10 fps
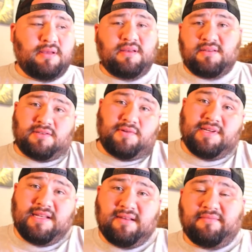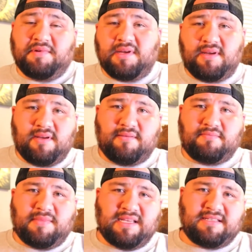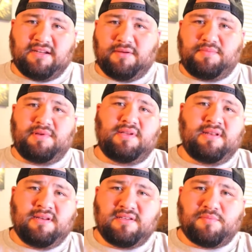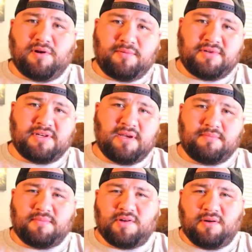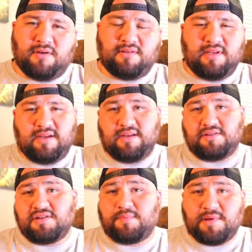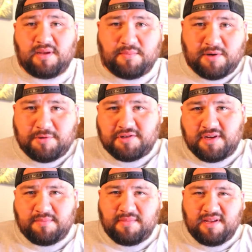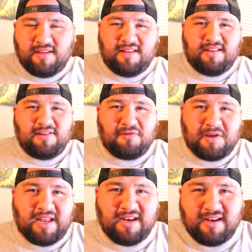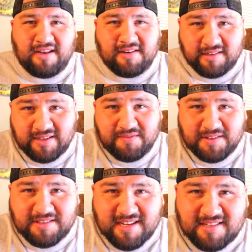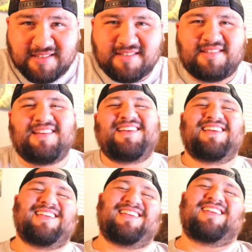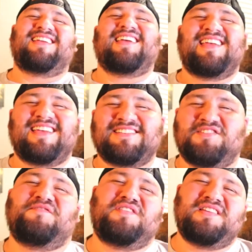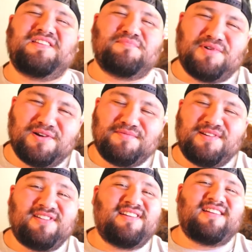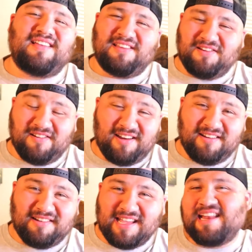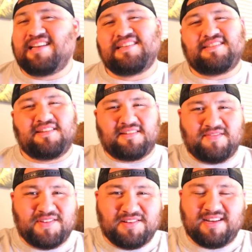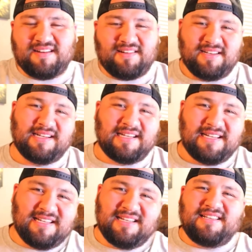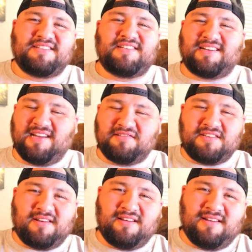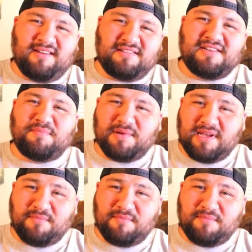So I did. I set up in his barber shop called Chop-A-Lot Barbershop, located in Duncanville, Texas. So if you need a barber and you're here in Dallas, Duncanville area, check out Chop-A-Lot